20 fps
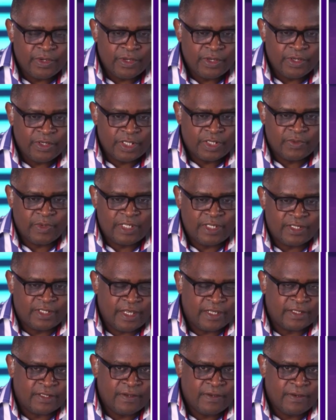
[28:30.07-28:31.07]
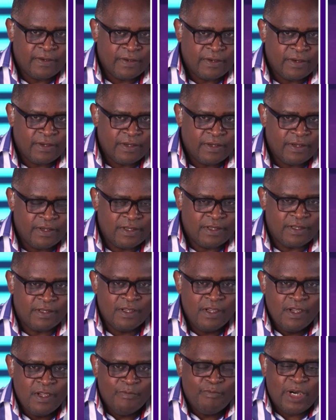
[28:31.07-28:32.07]
This is what he says.
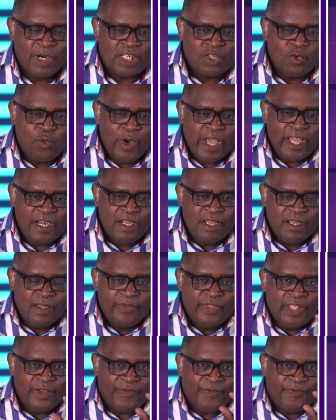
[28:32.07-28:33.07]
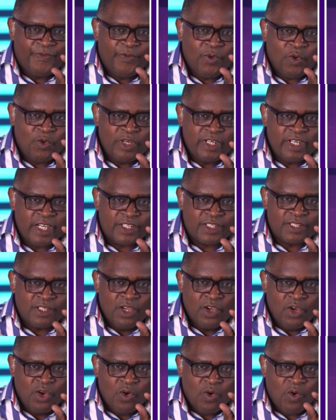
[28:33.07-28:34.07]
But when the fullness
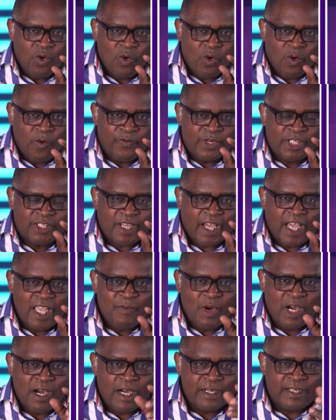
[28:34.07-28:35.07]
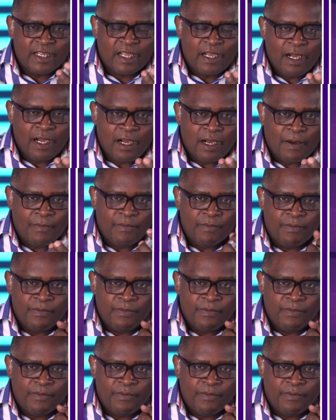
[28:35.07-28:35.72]
of time had come,